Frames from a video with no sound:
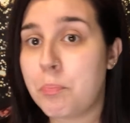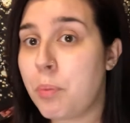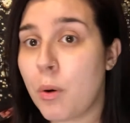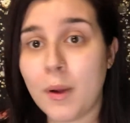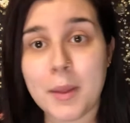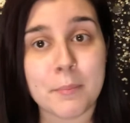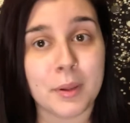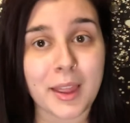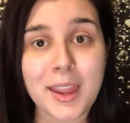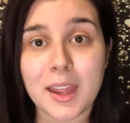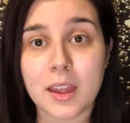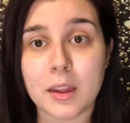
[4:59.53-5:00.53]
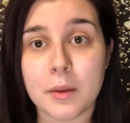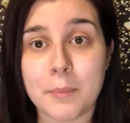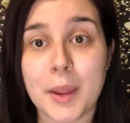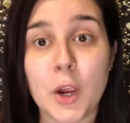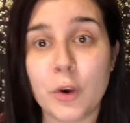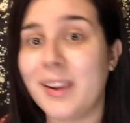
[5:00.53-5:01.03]
Point blank.
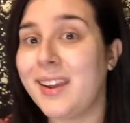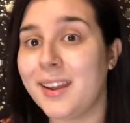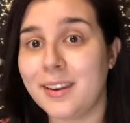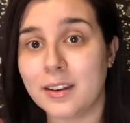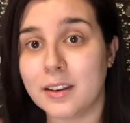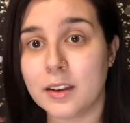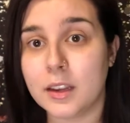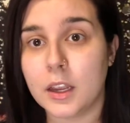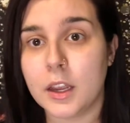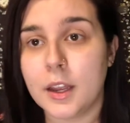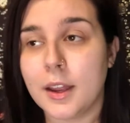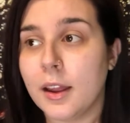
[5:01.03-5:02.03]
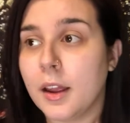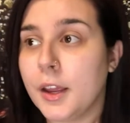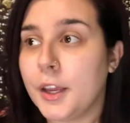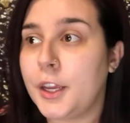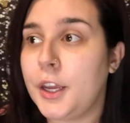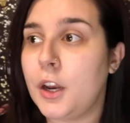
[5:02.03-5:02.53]
period.
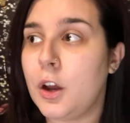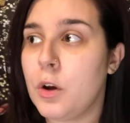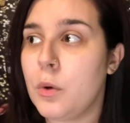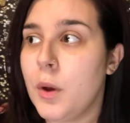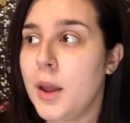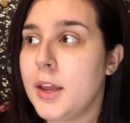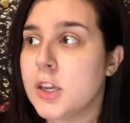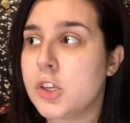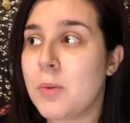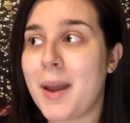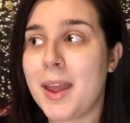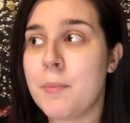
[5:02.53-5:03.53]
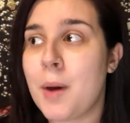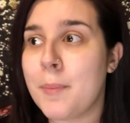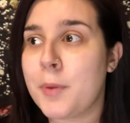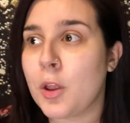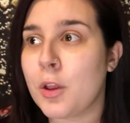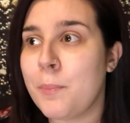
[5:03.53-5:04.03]
You know? So my
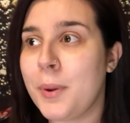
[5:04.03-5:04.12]
unpopular